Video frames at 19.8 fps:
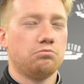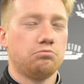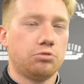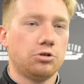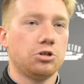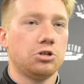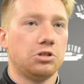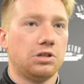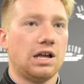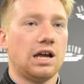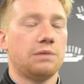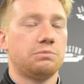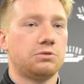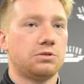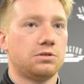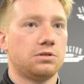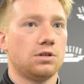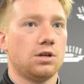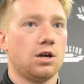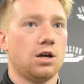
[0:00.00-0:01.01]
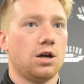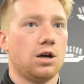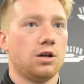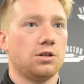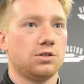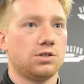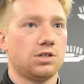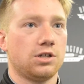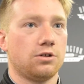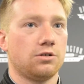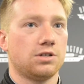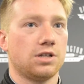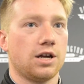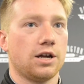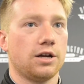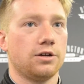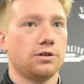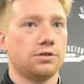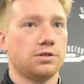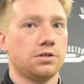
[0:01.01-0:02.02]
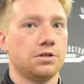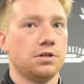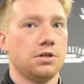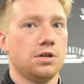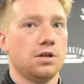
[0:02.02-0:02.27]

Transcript: pretty good laps on sticker tires.